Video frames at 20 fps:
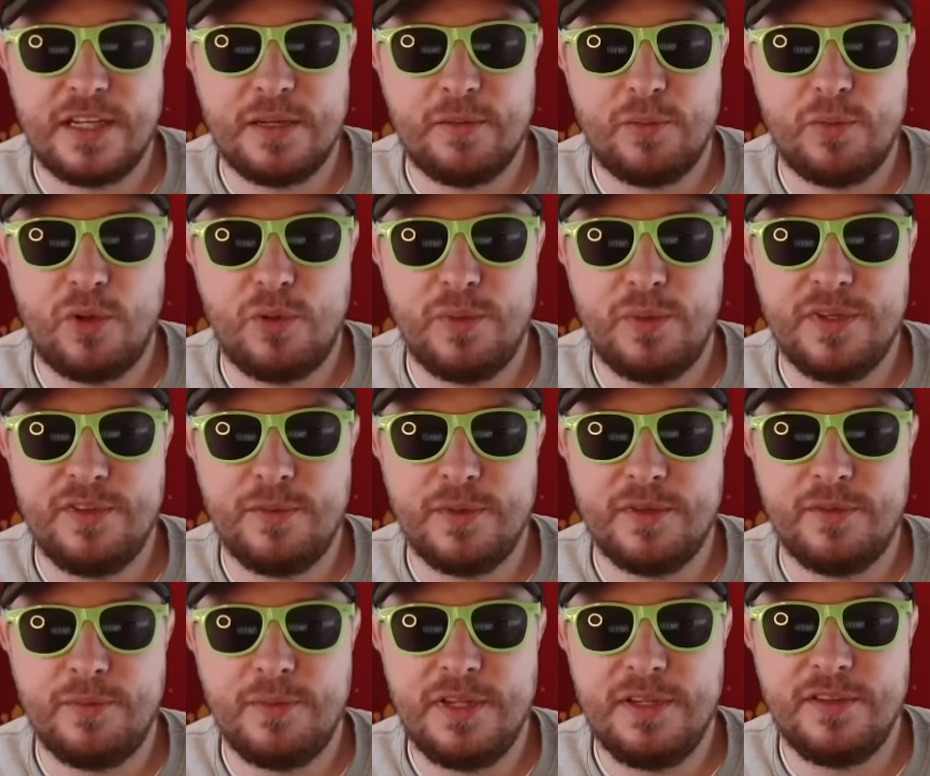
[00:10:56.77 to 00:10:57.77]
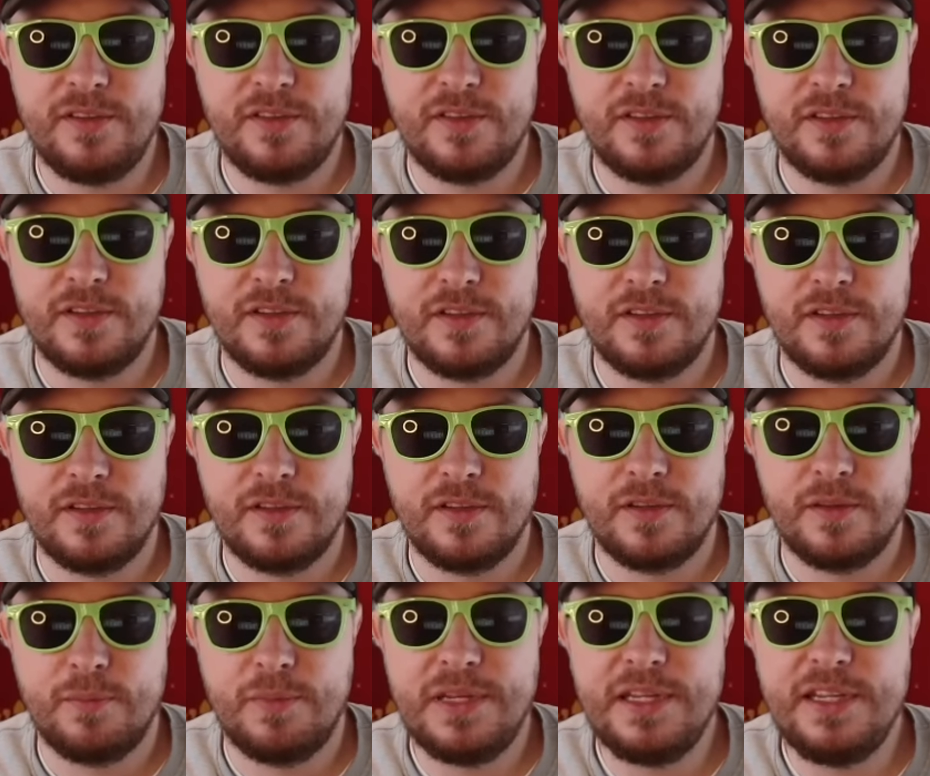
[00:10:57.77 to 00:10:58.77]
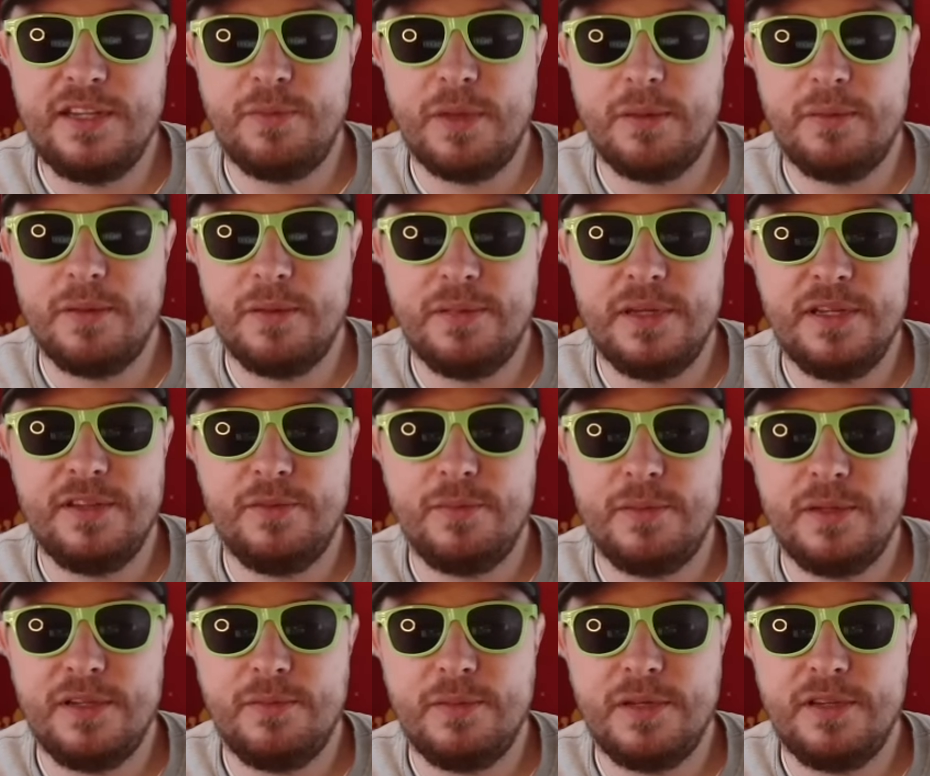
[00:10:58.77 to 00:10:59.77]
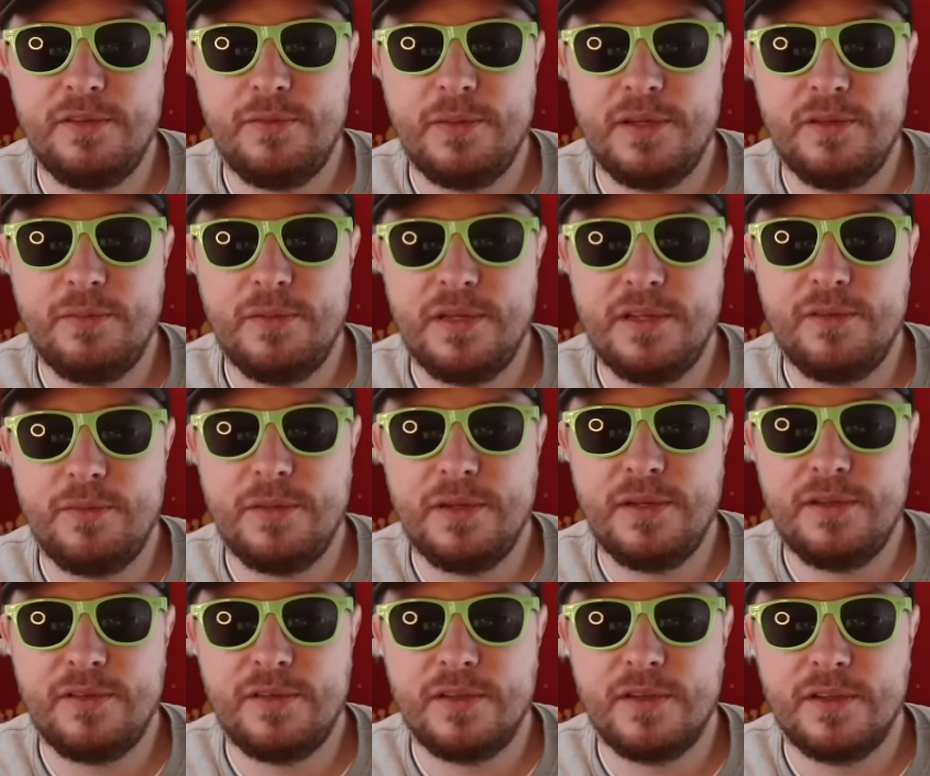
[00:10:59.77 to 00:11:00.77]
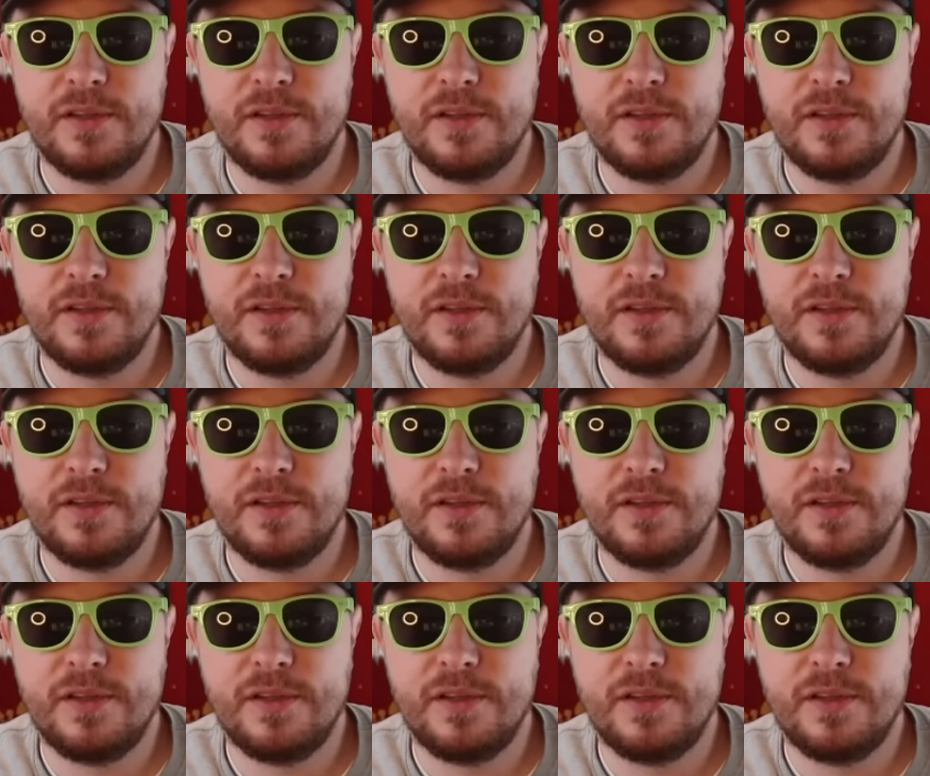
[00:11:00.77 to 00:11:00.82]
Come on, more win spins, please. Please, baby. Please, please, please, please, please, please.